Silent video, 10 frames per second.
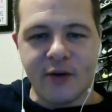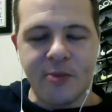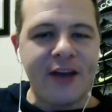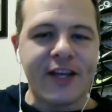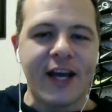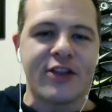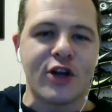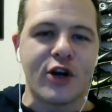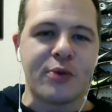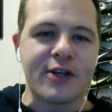We might have to
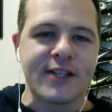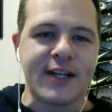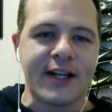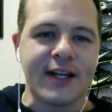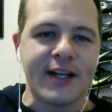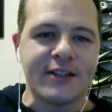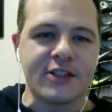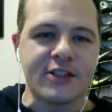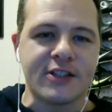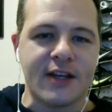get a third person in
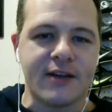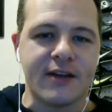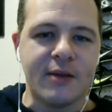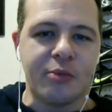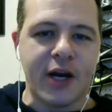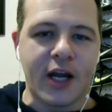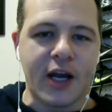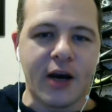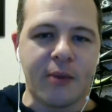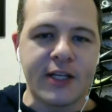just to break
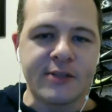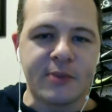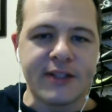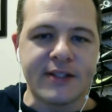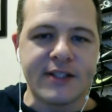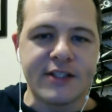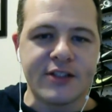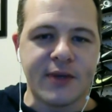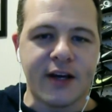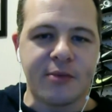up any split decisions
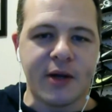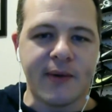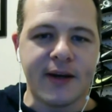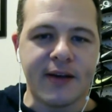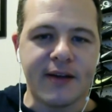we have, by the way.